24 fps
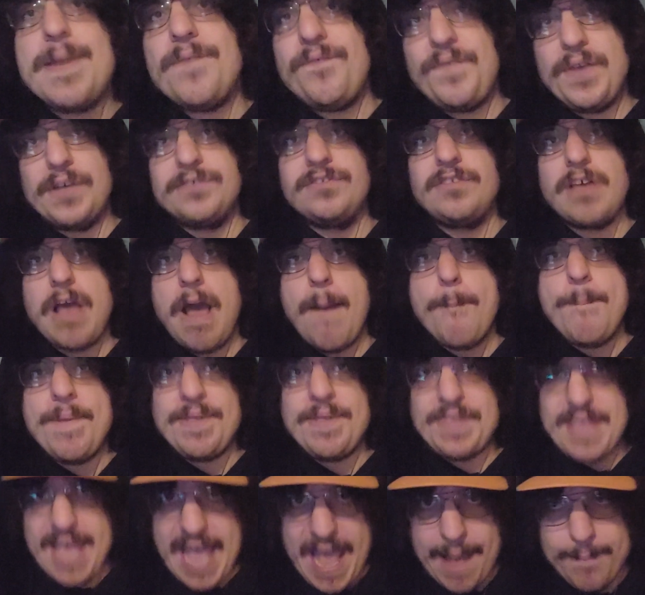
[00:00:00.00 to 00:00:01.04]
it feels a bit
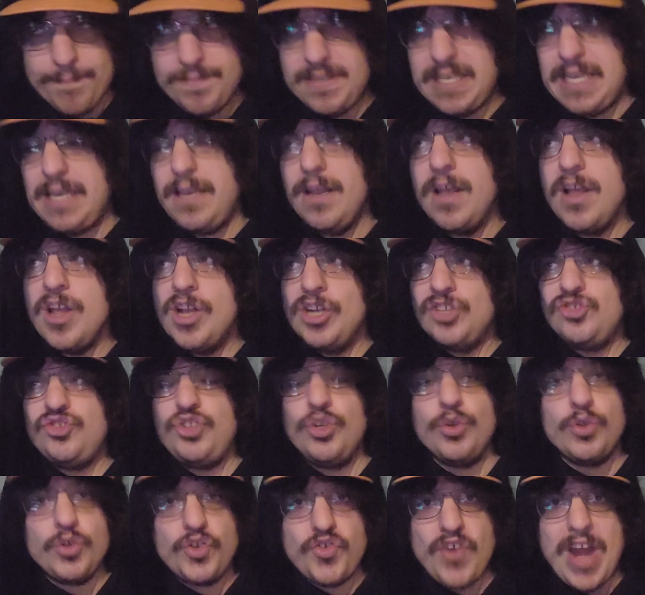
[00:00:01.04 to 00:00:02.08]
empty. So
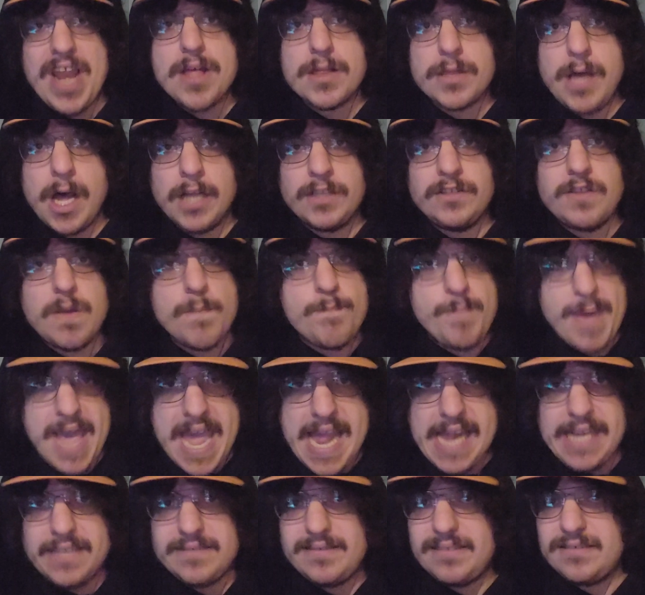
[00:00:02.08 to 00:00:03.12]
you'll grind a lot. The
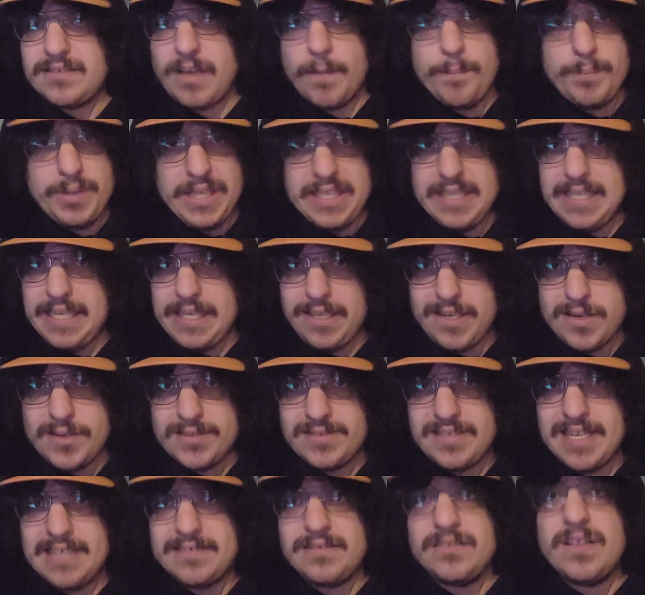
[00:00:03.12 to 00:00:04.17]
base is completely
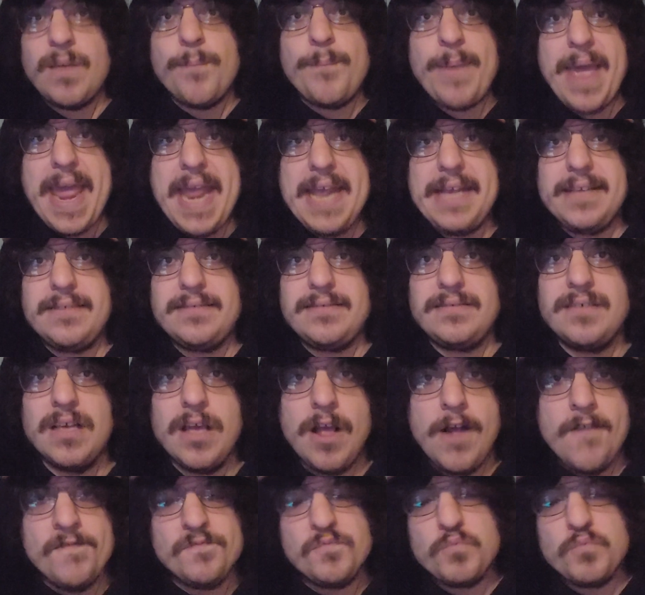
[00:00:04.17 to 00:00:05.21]
useless. The base,
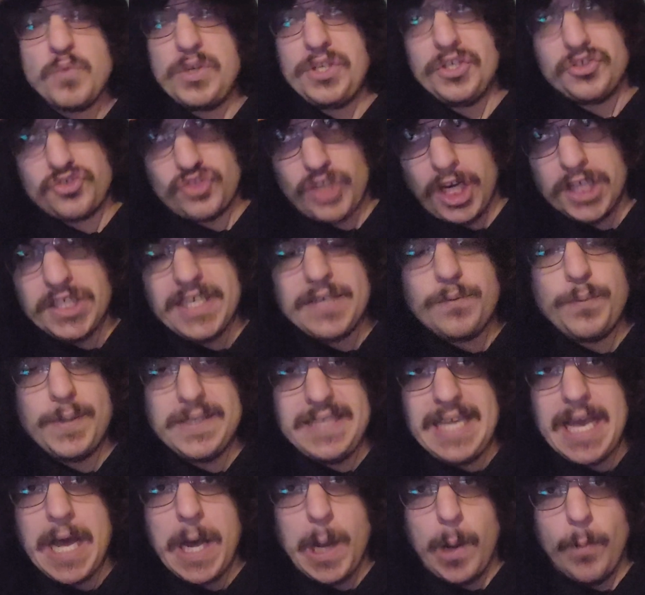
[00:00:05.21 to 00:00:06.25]
when you start, it's
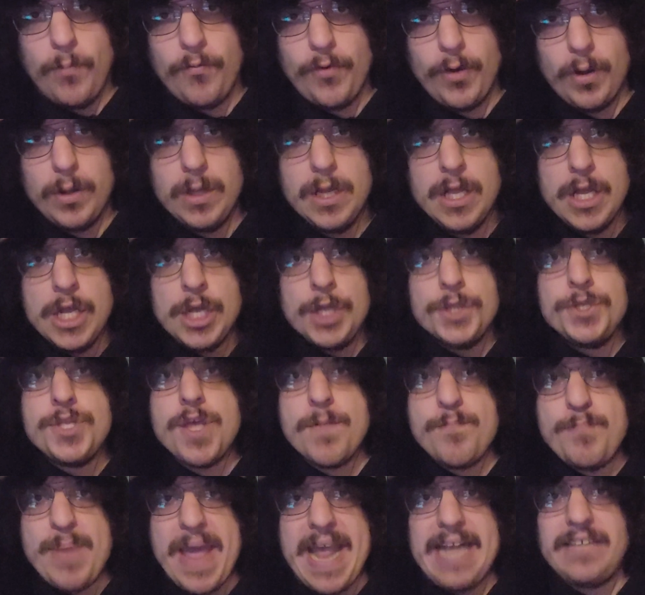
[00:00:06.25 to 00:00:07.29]
really helpful. The
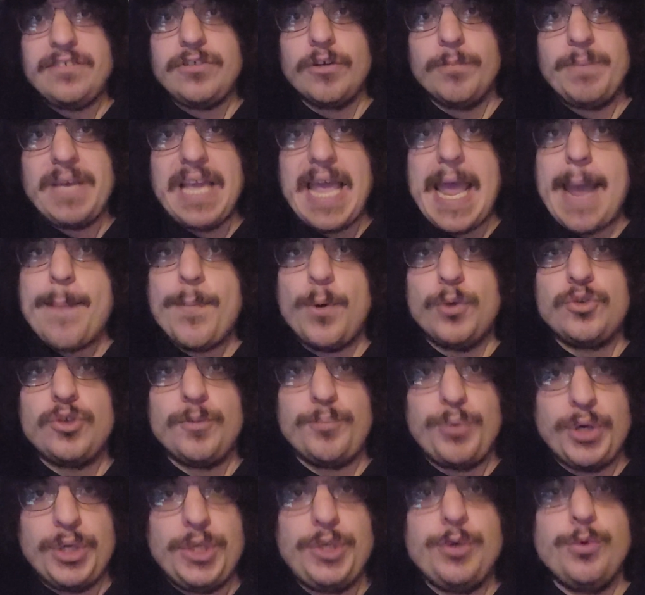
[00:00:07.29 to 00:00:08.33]
base, you'll be able to
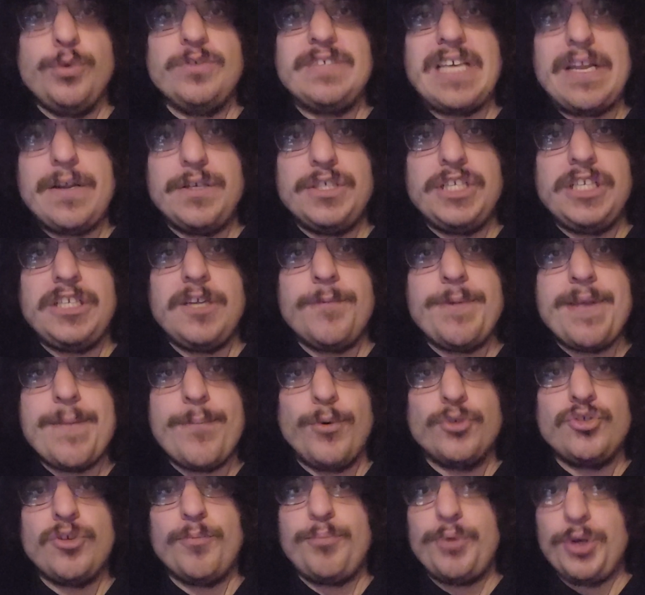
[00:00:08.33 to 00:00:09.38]
produce energy, you'll be
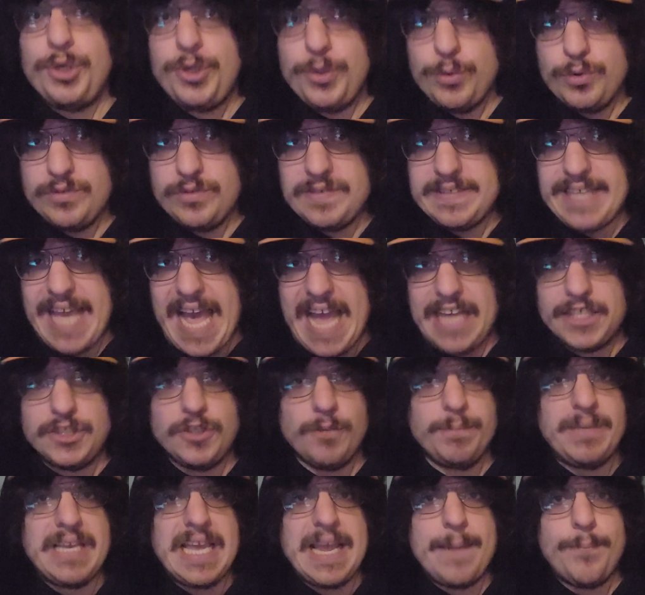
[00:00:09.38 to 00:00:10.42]
able to produce cash, you'll
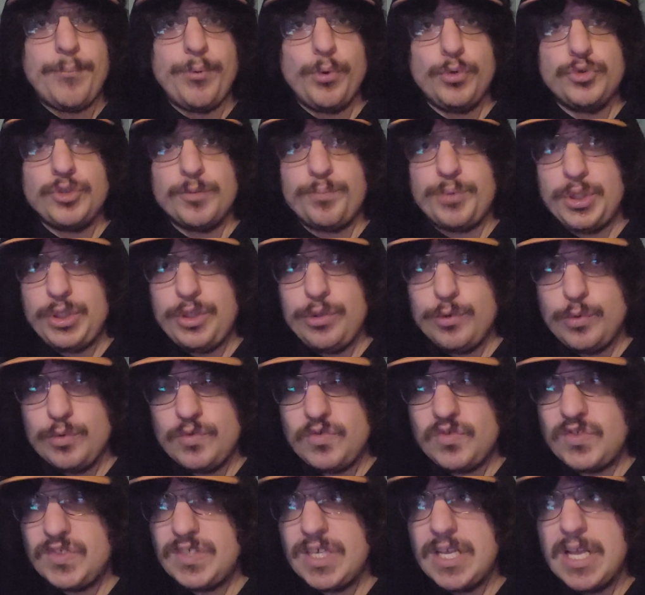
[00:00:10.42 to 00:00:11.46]
be able to
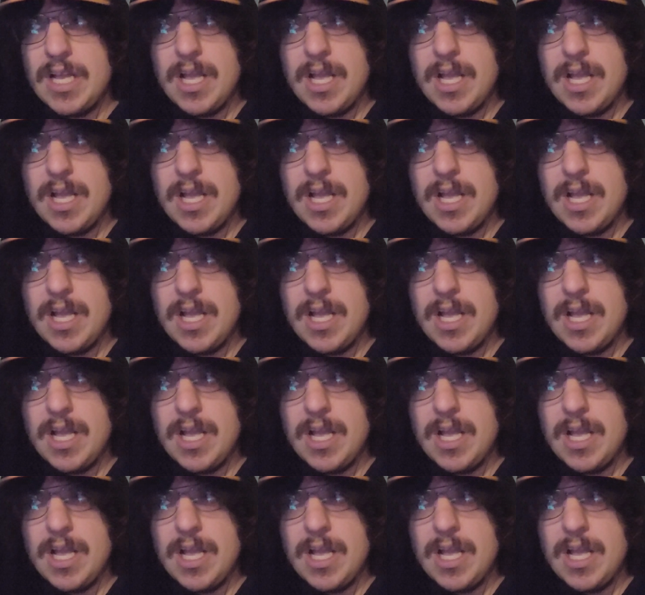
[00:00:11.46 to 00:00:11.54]
produce